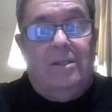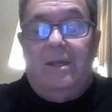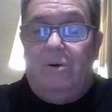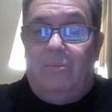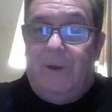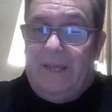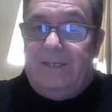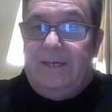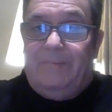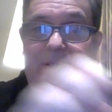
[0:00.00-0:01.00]
there are
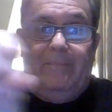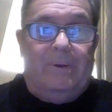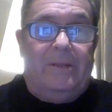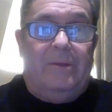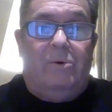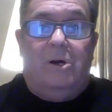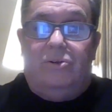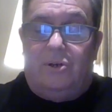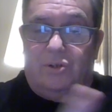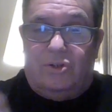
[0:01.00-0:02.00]
plenty of people in the world,
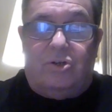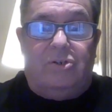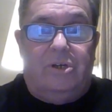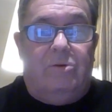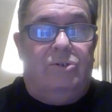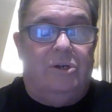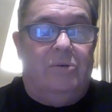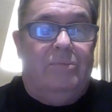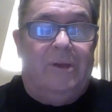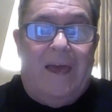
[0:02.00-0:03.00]
not just on
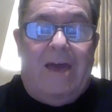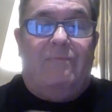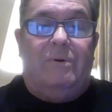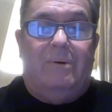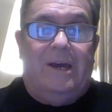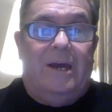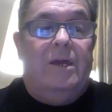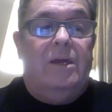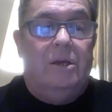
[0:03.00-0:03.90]
YouTube, that everywhere